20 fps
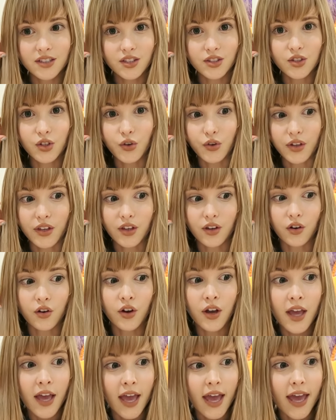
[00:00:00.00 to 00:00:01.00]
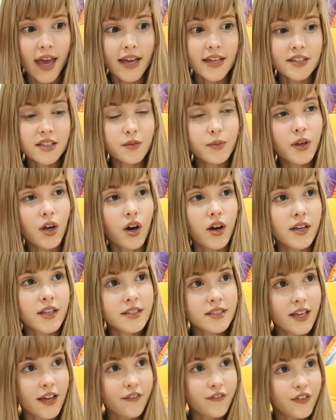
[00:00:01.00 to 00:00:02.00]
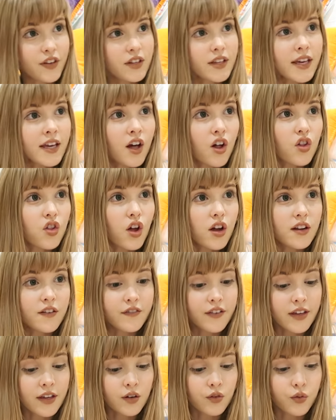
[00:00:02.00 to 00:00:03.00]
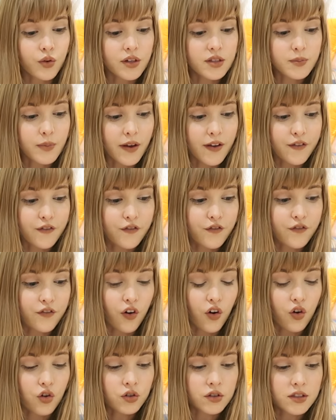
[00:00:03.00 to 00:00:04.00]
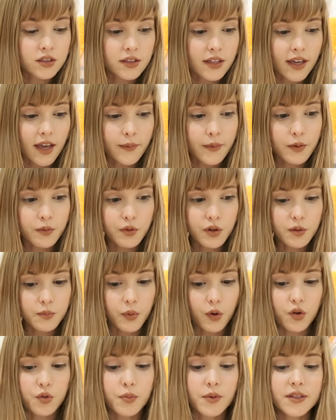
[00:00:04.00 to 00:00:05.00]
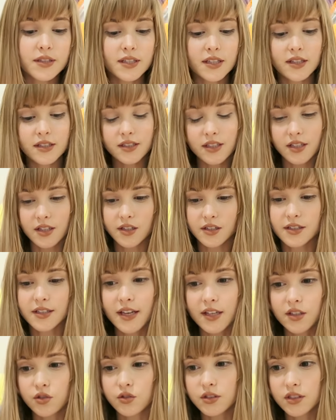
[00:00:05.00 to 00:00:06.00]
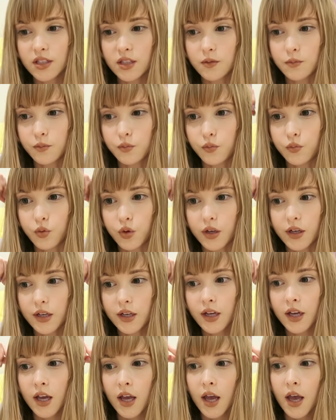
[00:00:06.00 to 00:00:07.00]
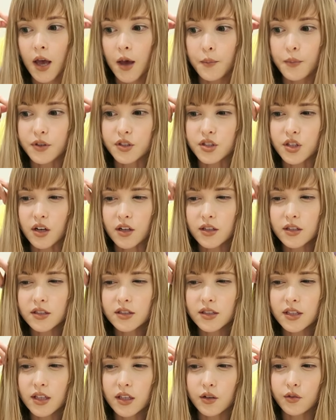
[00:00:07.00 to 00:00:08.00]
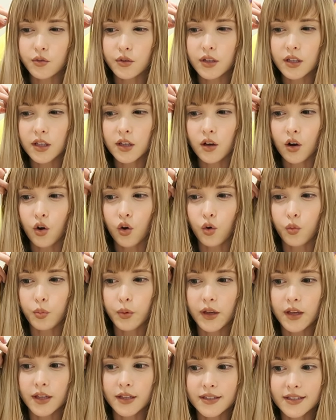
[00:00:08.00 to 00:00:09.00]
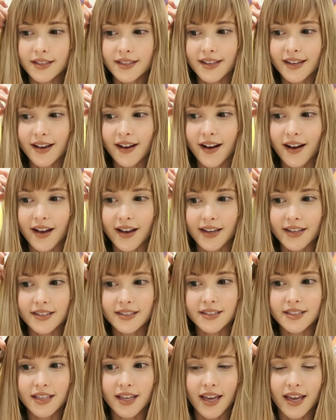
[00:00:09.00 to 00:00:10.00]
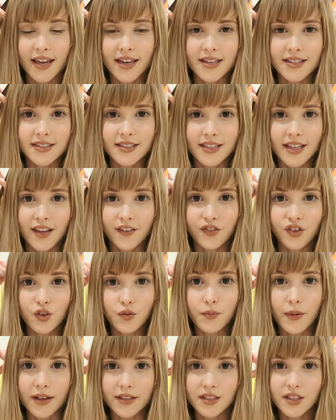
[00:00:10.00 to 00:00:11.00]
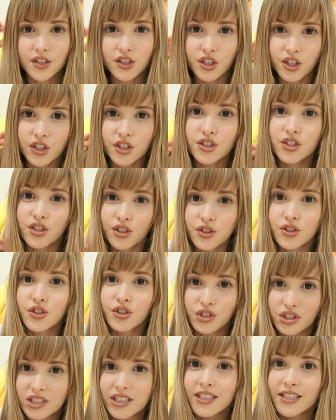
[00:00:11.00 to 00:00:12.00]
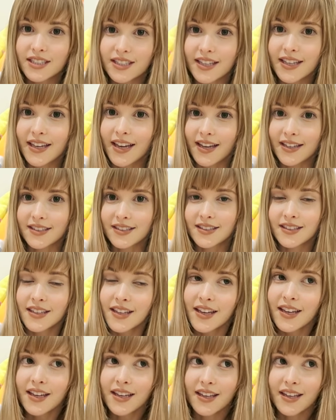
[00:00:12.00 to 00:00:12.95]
to Tokyo. And to be honest, I feel like a lot of it was my fault. Like, I mean, we were both busy and our schedules didn't work, but Charlotte's like really open and kind, and if you message her, she'll usually say yes